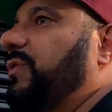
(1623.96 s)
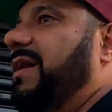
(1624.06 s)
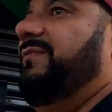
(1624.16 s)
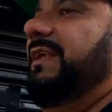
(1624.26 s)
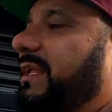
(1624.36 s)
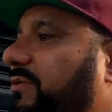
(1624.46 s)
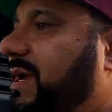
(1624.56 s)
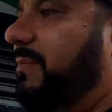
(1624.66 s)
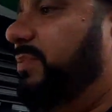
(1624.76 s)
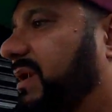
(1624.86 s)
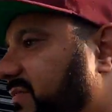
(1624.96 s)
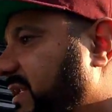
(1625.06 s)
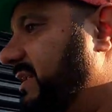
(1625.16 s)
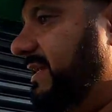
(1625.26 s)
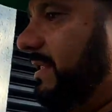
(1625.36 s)
traveling and you got to put
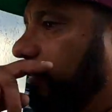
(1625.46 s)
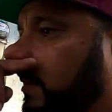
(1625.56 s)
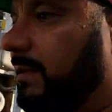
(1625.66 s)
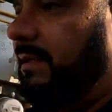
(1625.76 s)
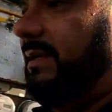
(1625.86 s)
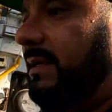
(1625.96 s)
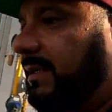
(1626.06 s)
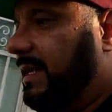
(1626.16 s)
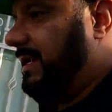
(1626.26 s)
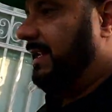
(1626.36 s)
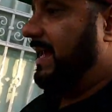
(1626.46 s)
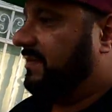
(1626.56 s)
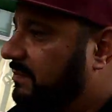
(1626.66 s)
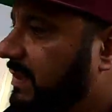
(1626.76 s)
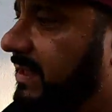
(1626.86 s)
everything together kind of
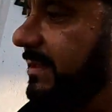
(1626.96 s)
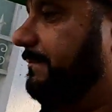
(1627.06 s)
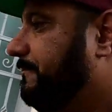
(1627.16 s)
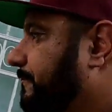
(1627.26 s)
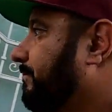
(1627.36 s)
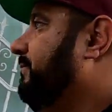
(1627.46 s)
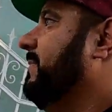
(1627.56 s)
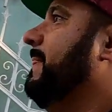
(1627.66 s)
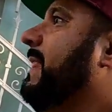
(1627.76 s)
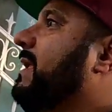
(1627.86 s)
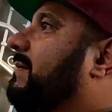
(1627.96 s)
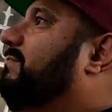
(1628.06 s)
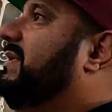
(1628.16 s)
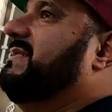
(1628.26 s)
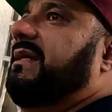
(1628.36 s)
last minute.
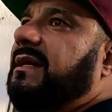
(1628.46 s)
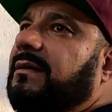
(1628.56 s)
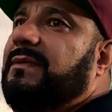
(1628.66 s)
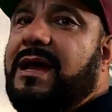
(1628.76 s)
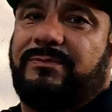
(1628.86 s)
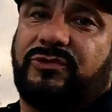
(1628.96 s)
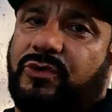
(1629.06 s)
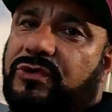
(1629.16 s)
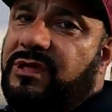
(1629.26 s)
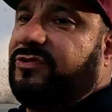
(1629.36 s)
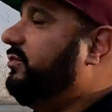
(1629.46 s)
But now I'm just cruising the